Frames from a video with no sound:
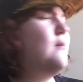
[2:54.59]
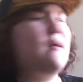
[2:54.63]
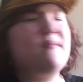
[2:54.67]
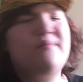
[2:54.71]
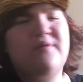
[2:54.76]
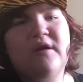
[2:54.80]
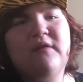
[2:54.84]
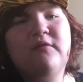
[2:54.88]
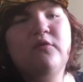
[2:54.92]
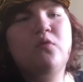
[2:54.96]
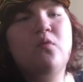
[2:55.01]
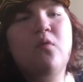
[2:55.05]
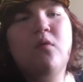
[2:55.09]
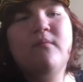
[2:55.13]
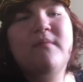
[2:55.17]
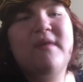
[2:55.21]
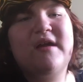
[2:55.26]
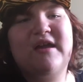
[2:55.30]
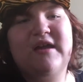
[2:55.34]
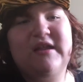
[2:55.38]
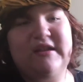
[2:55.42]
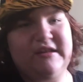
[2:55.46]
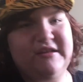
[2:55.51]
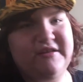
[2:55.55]
I probably won't
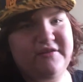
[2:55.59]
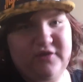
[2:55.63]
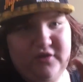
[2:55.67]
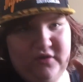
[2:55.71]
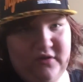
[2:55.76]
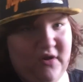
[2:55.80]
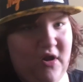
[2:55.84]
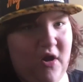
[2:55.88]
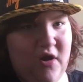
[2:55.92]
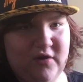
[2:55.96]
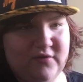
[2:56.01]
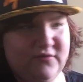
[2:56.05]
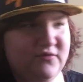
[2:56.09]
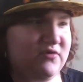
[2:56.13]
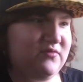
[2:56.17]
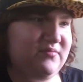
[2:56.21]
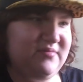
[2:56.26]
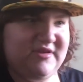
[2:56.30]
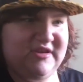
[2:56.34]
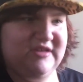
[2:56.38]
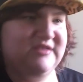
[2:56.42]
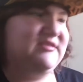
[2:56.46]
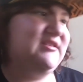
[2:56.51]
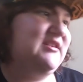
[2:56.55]
make any in the car though
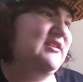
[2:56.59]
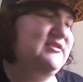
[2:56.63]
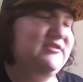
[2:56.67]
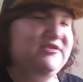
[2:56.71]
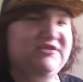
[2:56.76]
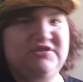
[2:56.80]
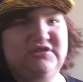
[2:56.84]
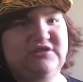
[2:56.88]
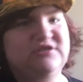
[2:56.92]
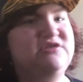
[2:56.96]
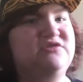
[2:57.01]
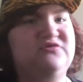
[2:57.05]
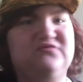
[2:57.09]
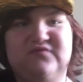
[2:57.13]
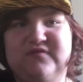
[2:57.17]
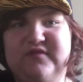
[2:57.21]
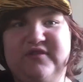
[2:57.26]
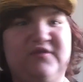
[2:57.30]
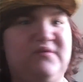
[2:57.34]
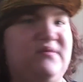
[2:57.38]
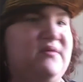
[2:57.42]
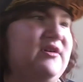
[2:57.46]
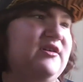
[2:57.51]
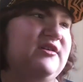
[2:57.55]
because that's just
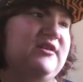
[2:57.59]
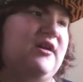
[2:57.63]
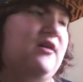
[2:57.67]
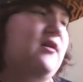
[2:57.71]
really weird.